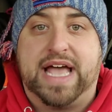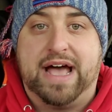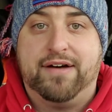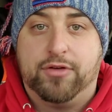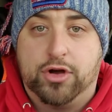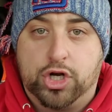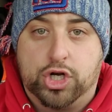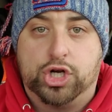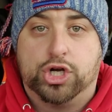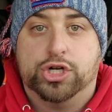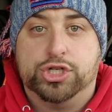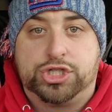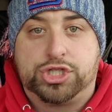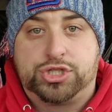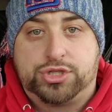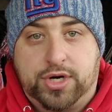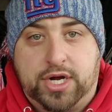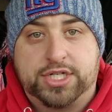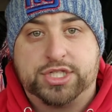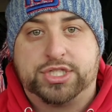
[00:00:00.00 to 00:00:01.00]
to have a good
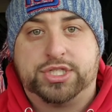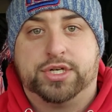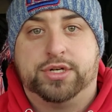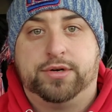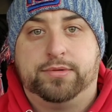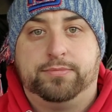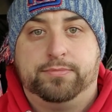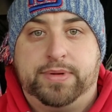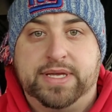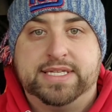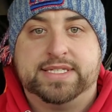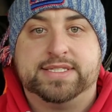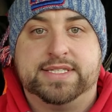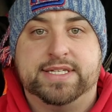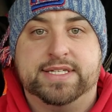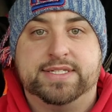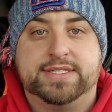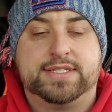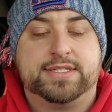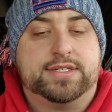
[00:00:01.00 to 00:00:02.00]
structure
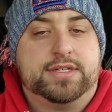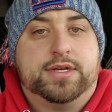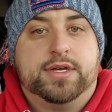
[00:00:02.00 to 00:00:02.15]
business